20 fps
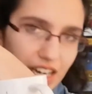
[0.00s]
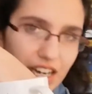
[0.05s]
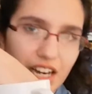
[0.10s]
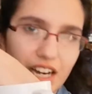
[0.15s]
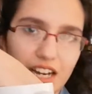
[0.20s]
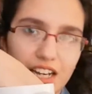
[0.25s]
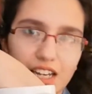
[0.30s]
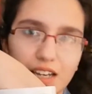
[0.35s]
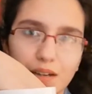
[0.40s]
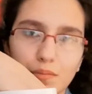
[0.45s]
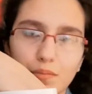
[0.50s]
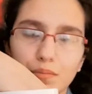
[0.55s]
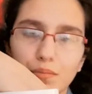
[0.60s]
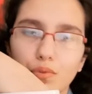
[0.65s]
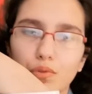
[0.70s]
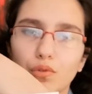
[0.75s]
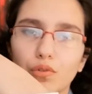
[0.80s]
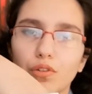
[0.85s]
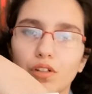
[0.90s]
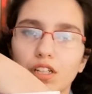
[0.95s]
I am
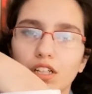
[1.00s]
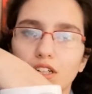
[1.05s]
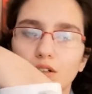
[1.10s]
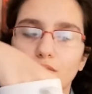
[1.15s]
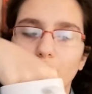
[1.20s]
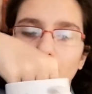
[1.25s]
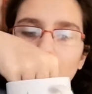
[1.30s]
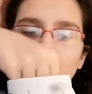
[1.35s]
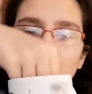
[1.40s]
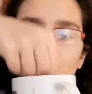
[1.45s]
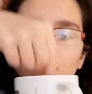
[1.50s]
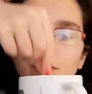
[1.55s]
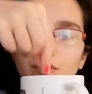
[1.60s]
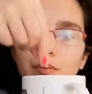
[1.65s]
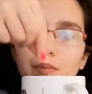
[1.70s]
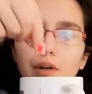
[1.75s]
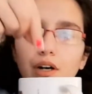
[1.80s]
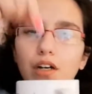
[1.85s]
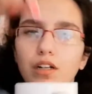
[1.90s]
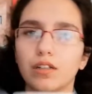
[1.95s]
pulling one from
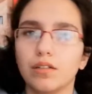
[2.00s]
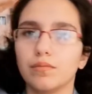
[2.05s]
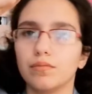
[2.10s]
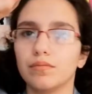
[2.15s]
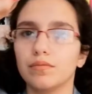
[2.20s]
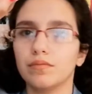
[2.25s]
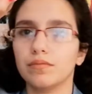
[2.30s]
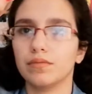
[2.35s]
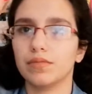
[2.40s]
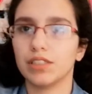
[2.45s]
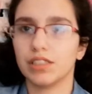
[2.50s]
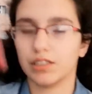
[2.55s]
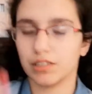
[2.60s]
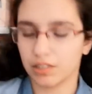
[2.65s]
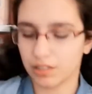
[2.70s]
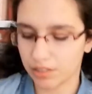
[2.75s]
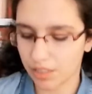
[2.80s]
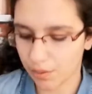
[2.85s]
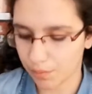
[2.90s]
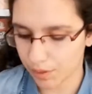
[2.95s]
the bottom.
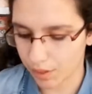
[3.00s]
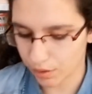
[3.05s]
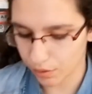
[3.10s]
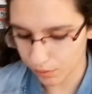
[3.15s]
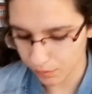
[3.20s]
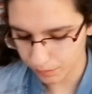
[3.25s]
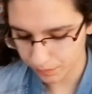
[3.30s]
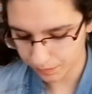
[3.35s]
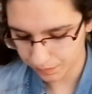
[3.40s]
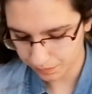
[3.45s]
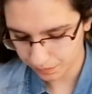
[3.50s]
There we go.